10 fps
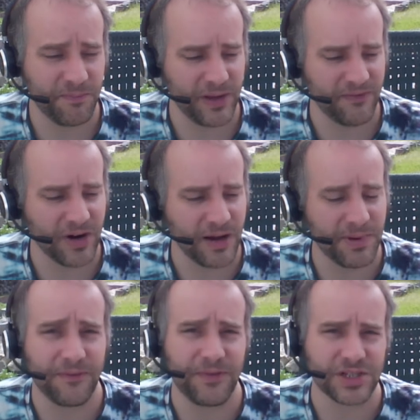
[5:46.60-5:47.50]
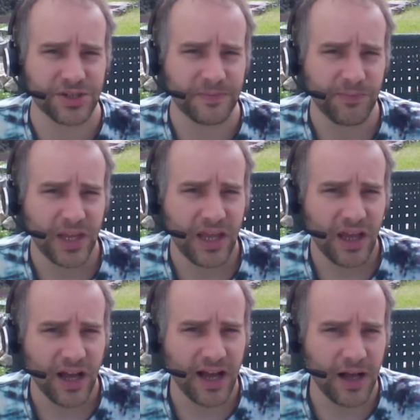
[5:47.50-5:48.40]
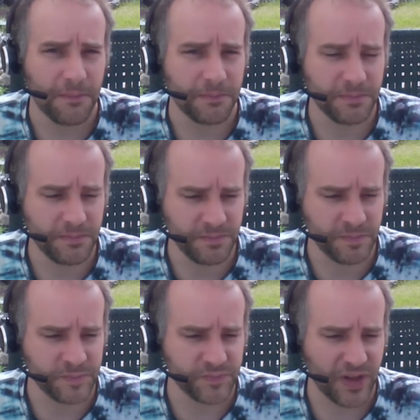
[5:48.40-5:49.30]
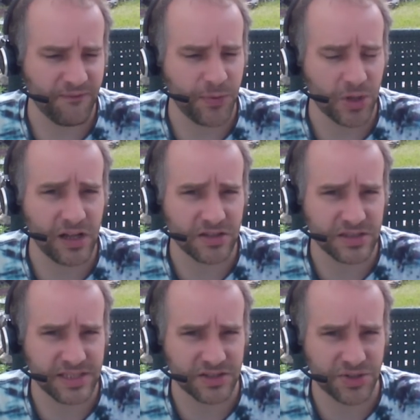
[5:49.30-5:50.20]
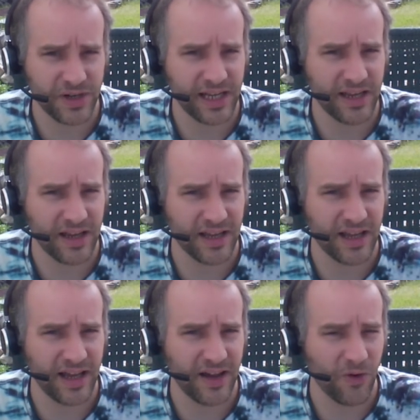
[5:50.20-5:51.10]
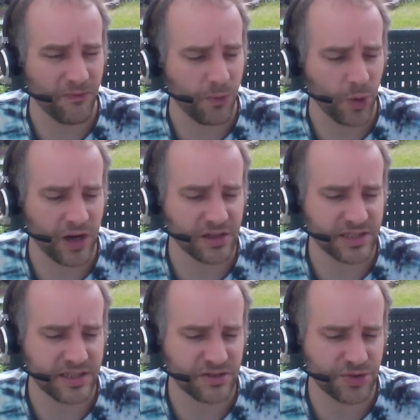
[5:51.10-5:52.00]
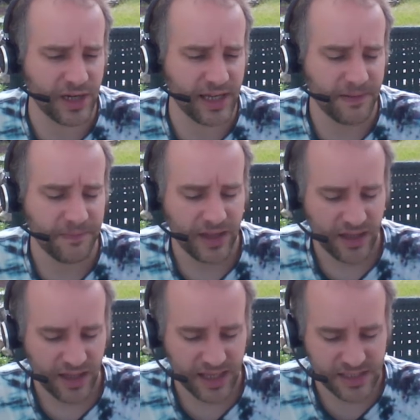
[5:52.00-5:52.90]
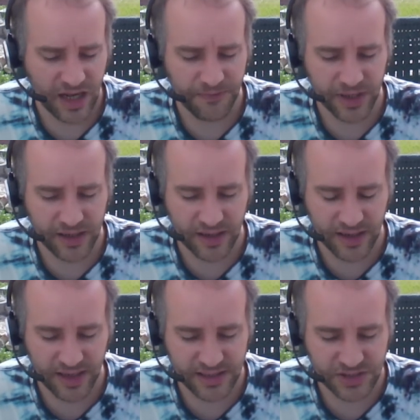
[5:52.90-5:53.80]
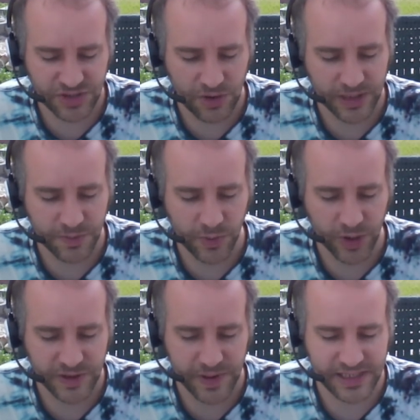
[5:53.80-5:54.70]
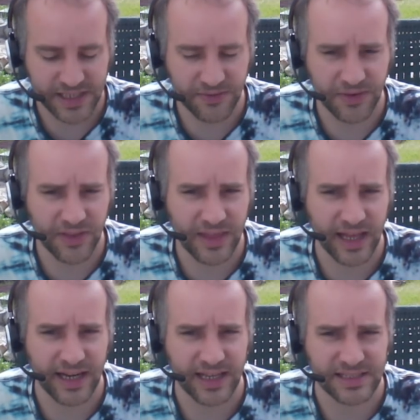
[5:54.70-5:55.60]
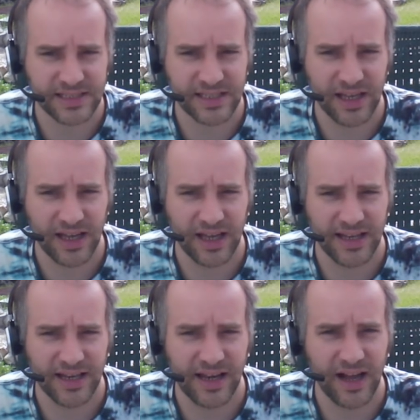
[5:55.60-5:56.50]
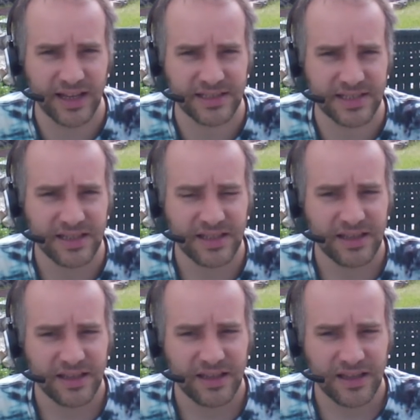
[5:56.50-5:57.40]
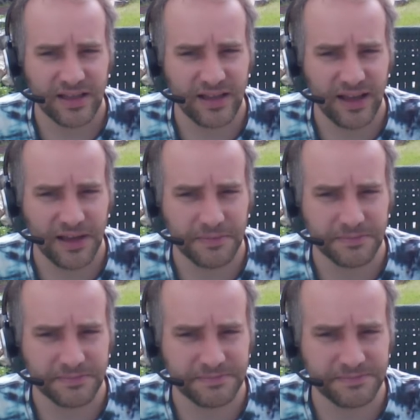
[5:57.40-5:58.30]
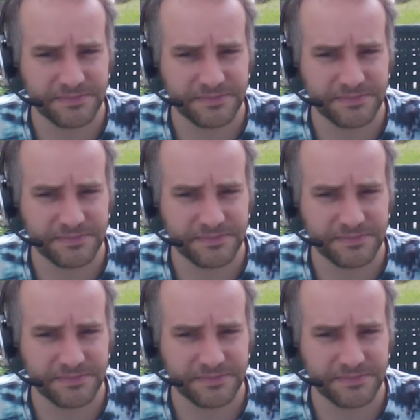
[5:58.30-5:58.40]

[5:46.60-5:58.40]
be very beneficial. Um, full color silk screening or 4 color silk screening is often so much more expensive that it's not um,